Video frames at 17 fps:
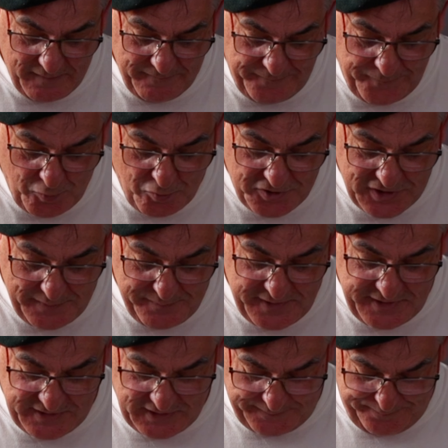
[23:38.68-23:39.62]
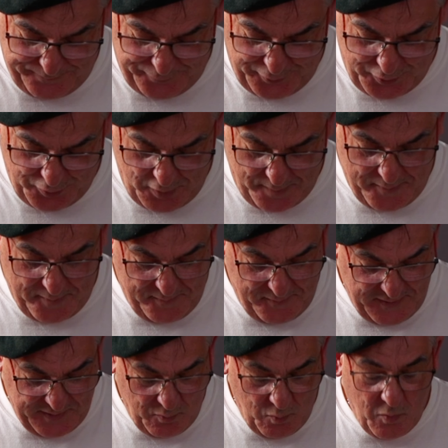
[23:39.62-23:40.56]
Unfortunately, it means I
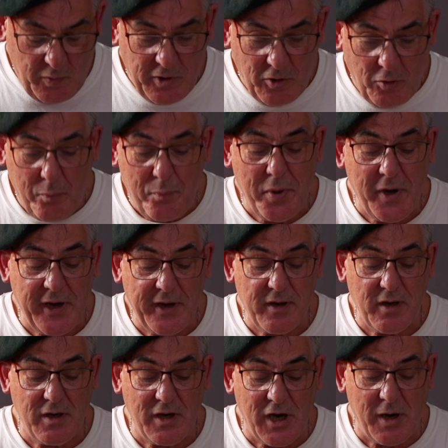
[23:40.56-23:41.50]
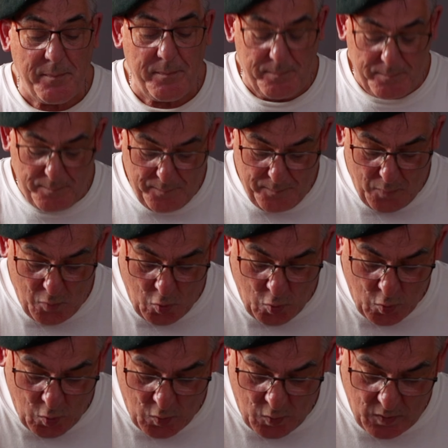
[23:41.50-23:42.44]
probably will pick up
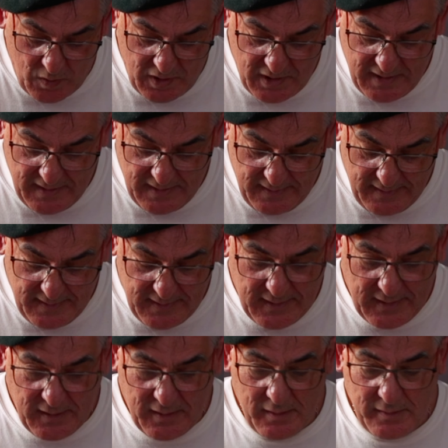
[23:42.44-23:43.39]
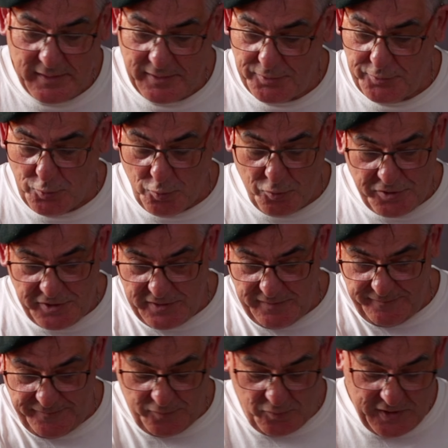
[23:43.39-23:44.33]
more uh,
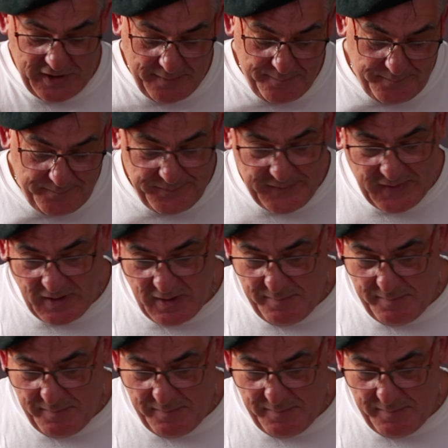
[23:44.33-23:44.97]
exhaustion for him.